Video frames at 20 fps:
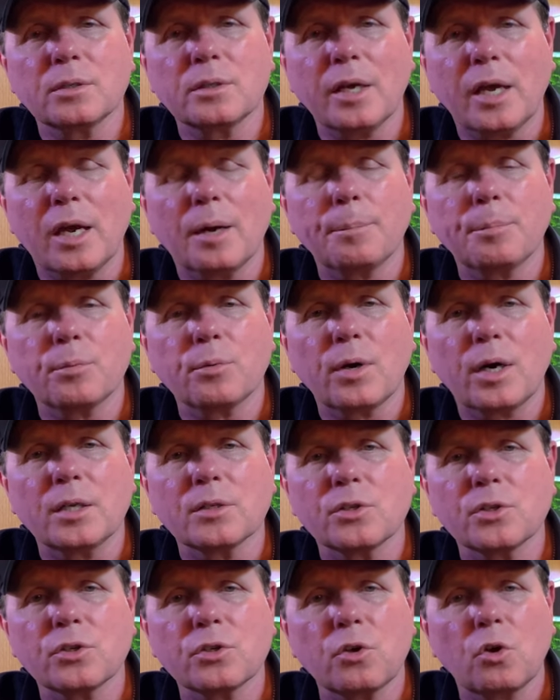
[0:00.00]
damper on
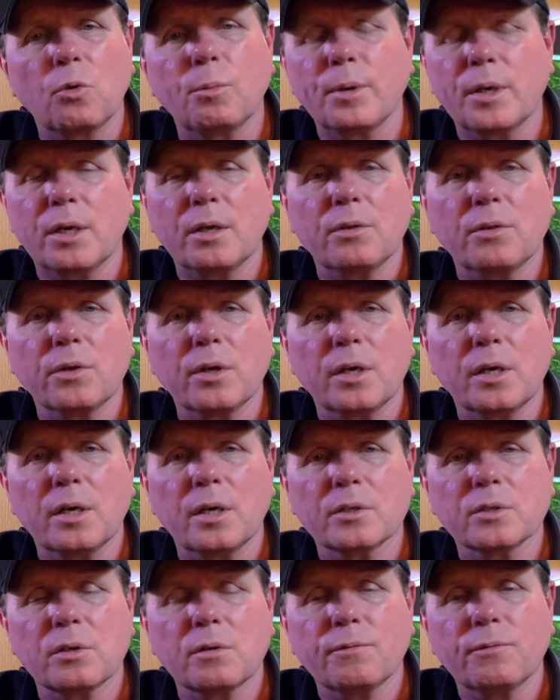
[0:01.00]
so many
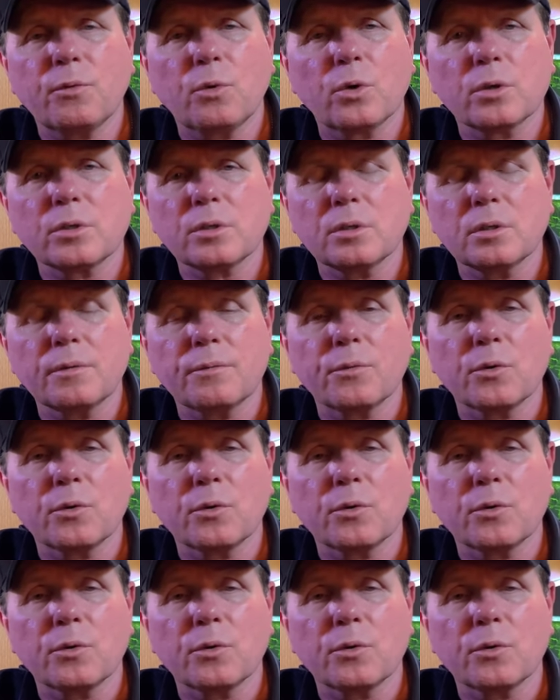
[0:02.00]
things, unfortunately,